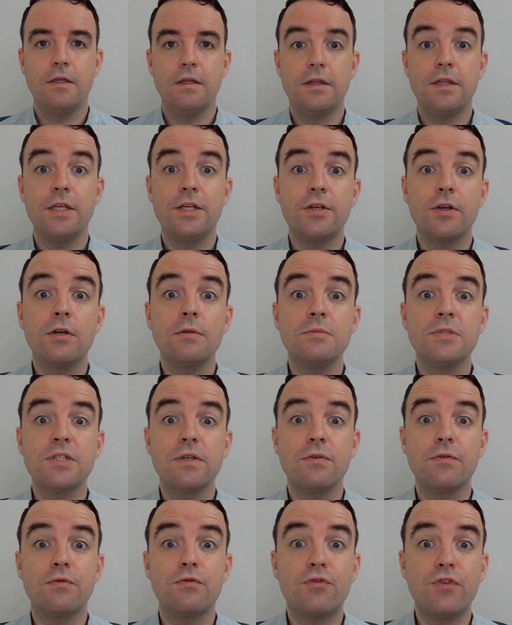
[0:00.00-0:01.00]
The terms
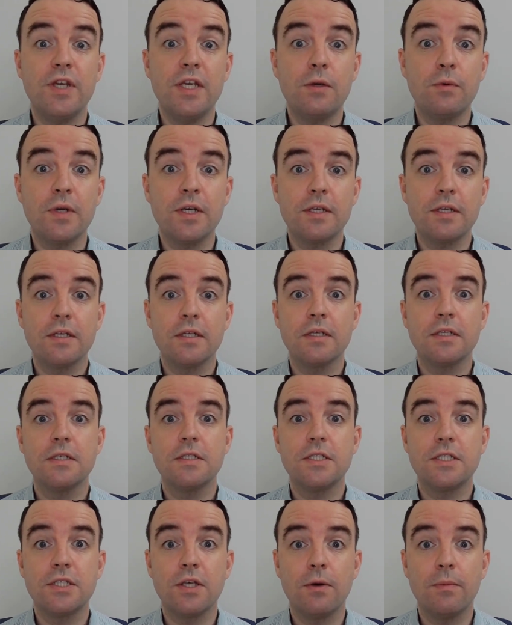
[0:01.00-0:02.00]
frequent,
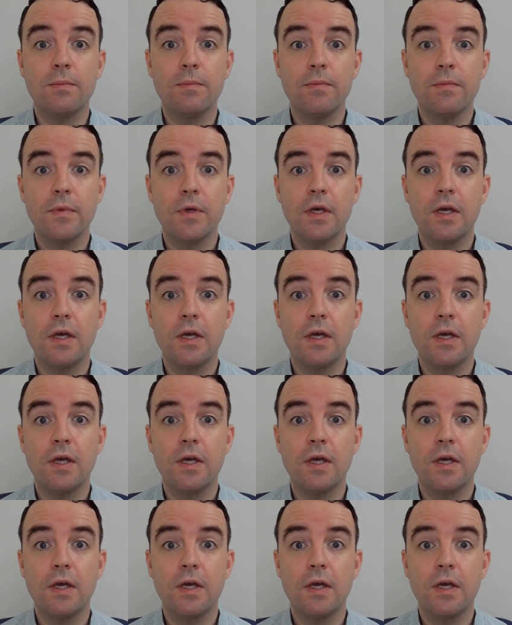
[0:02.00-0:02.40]
some,